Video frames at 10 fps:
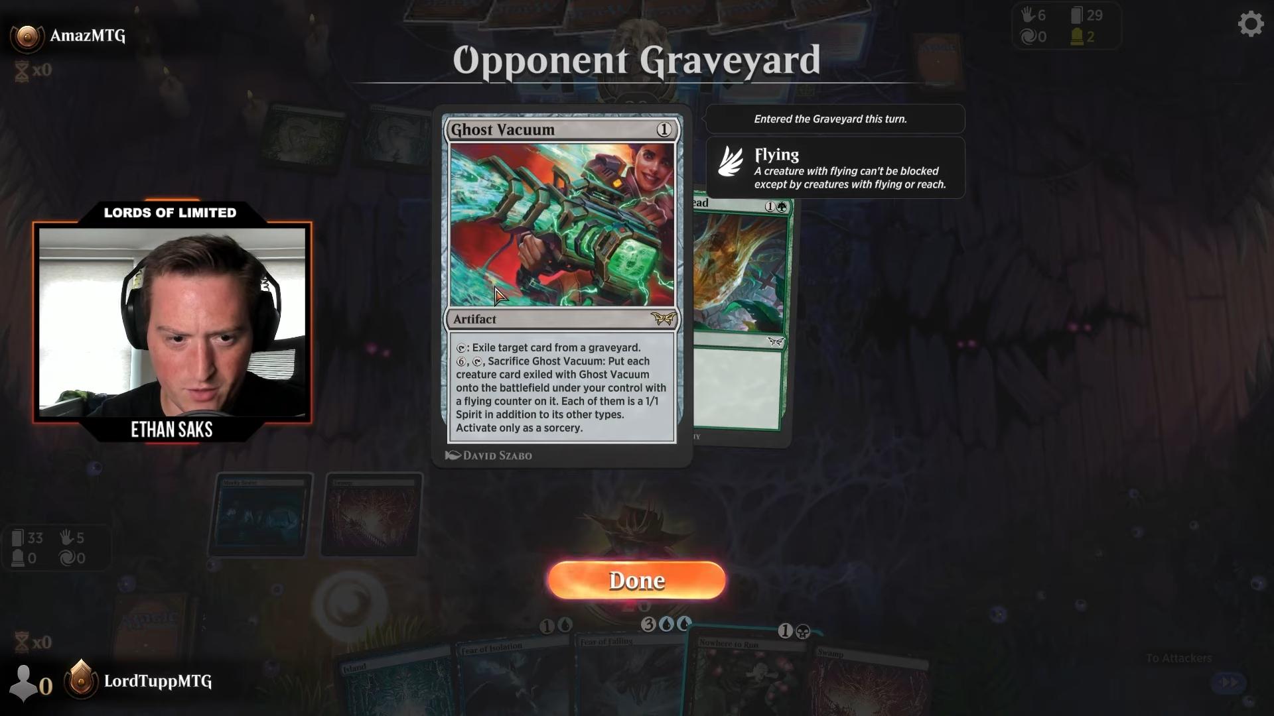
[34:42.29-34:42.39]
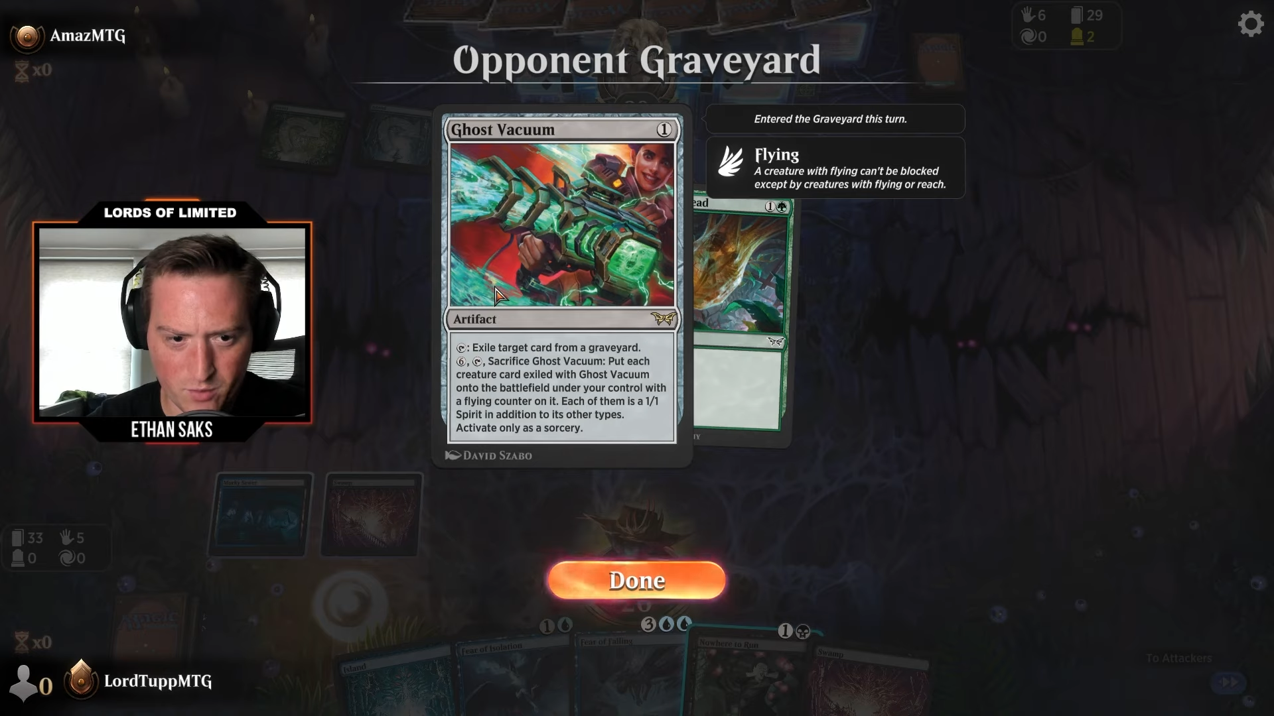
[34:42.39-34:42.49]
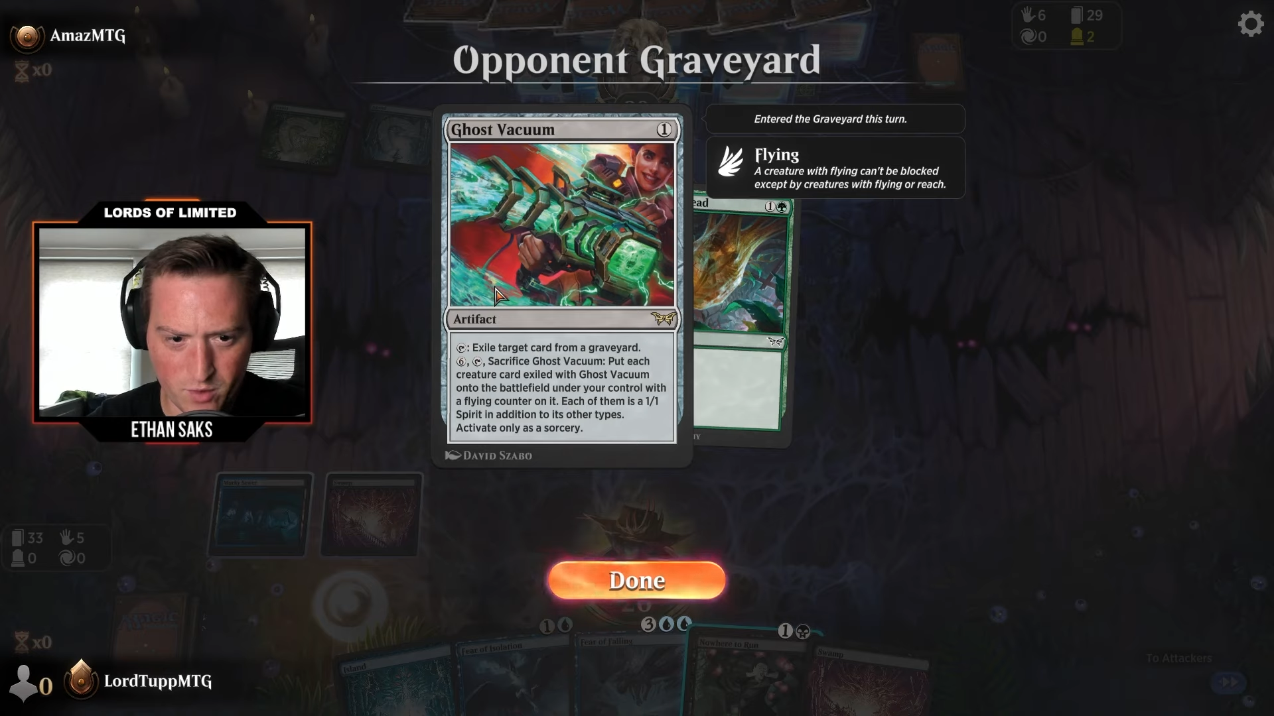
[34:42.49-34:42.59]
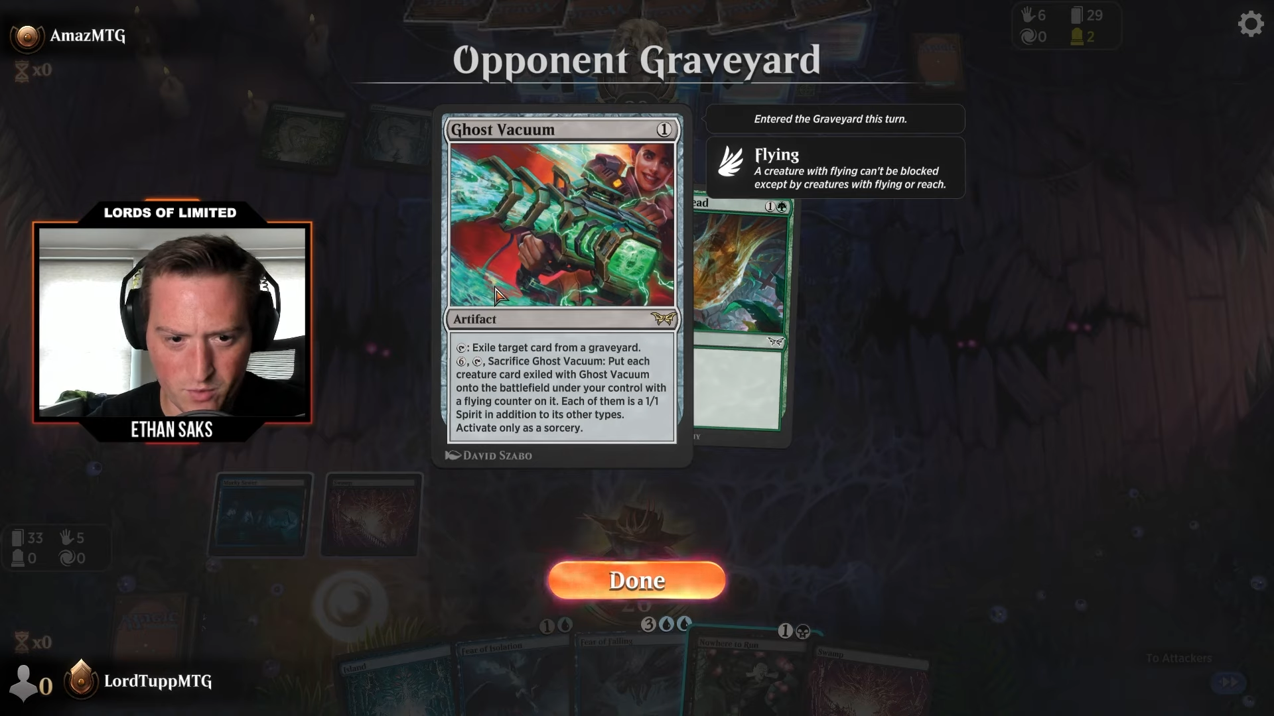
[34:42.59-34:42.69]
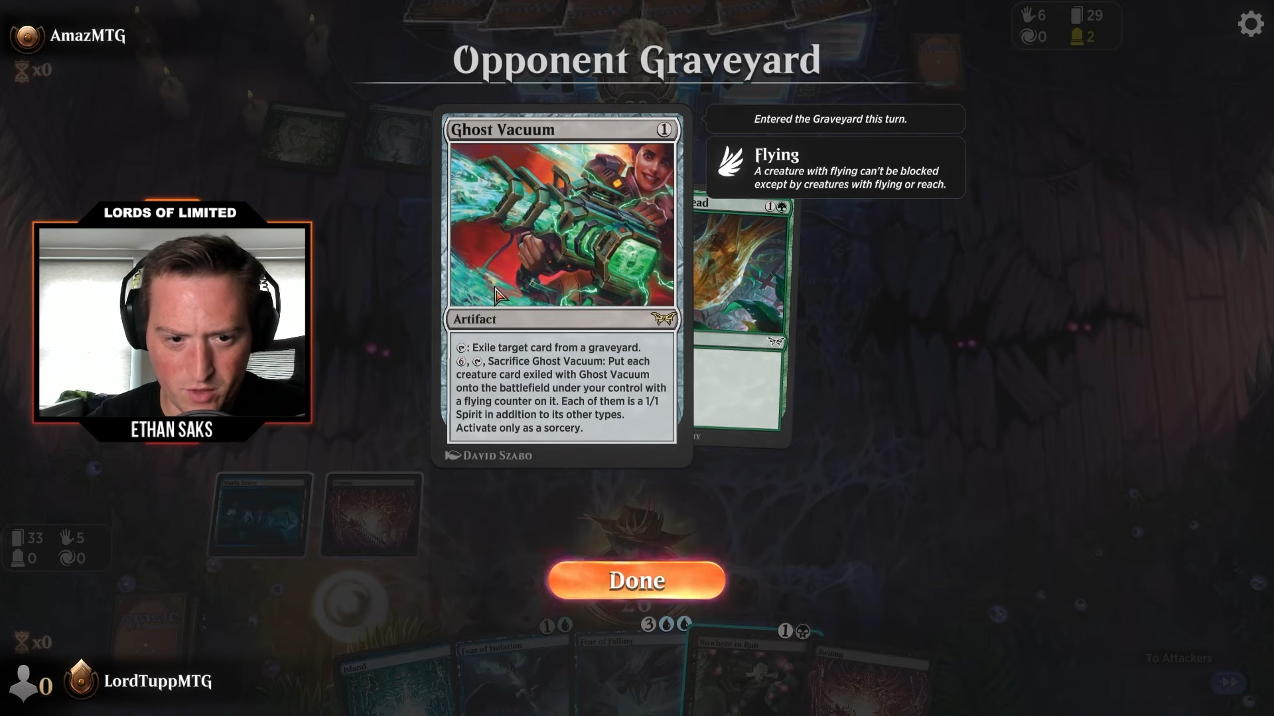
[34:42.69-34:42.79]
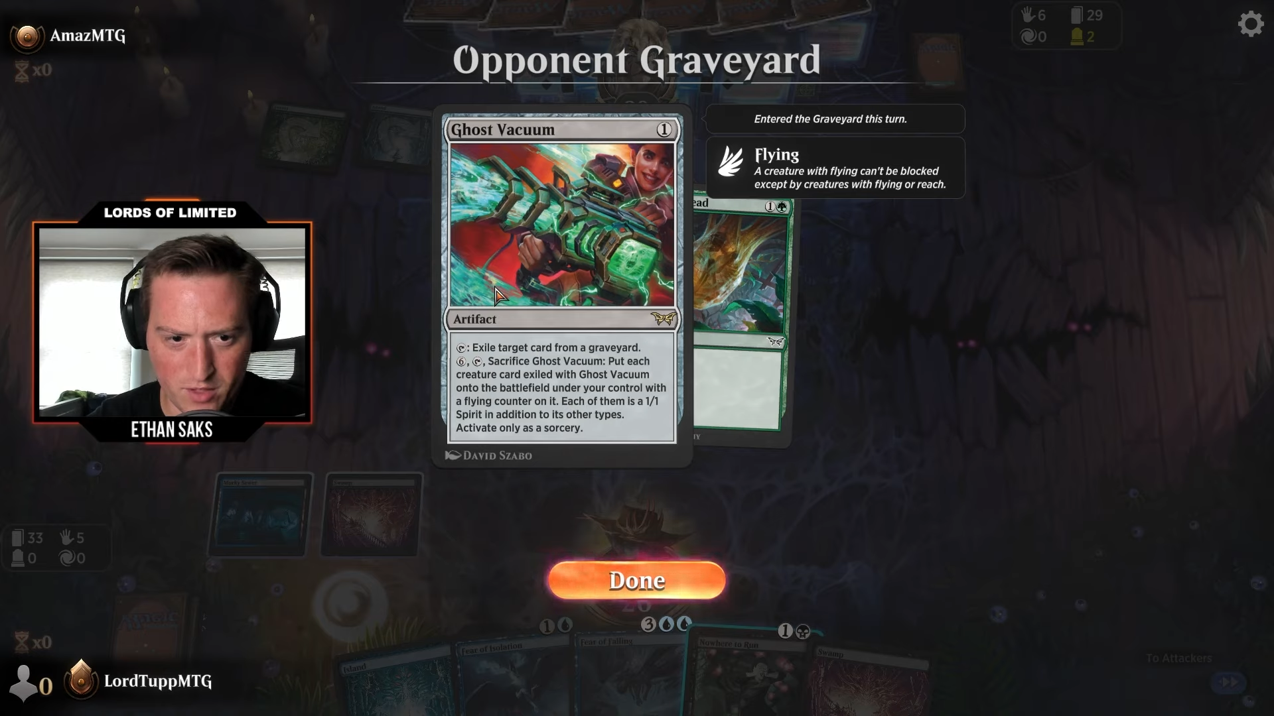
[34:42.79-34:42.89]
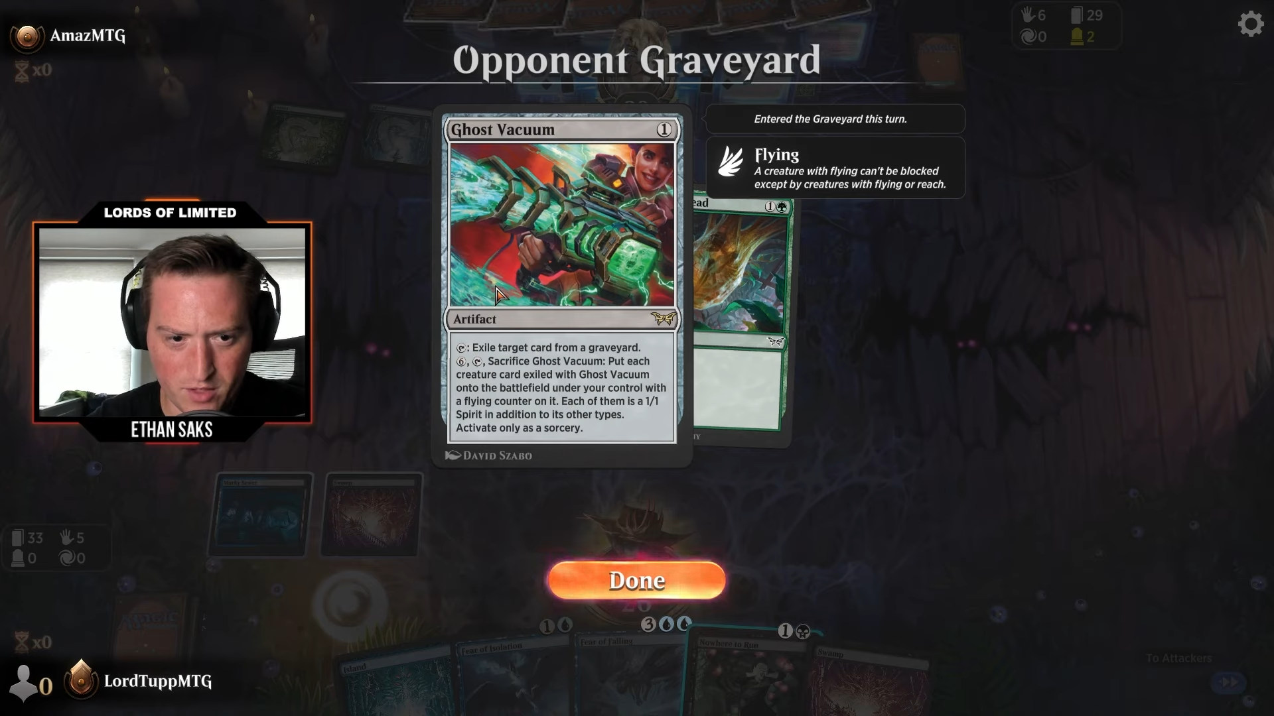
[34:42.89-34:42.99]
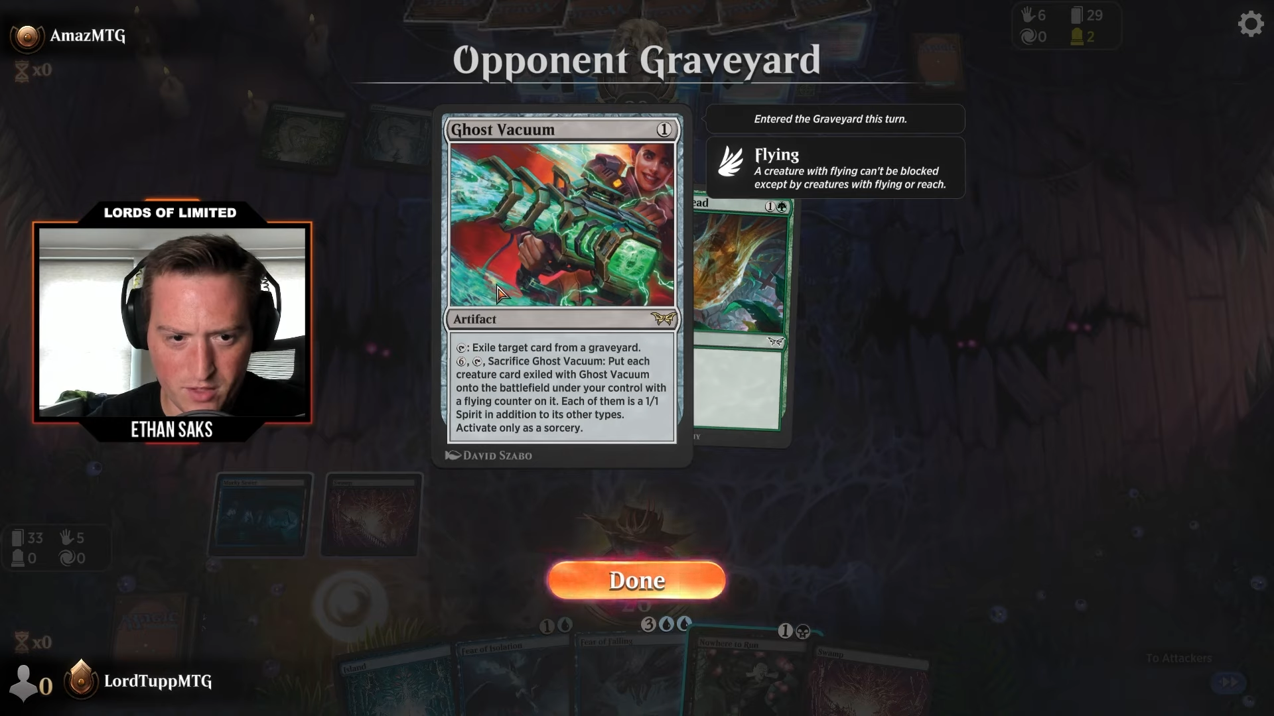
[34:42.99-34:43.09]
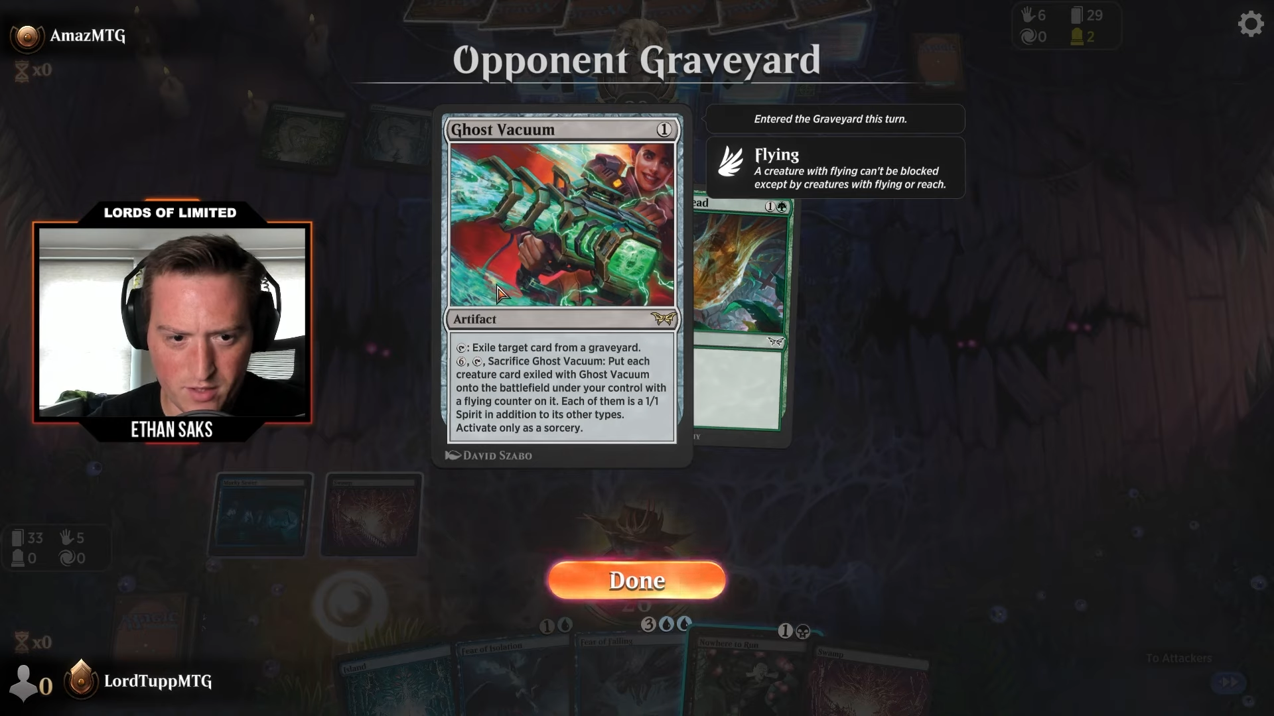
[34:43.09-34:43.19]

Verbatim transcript: 1 1.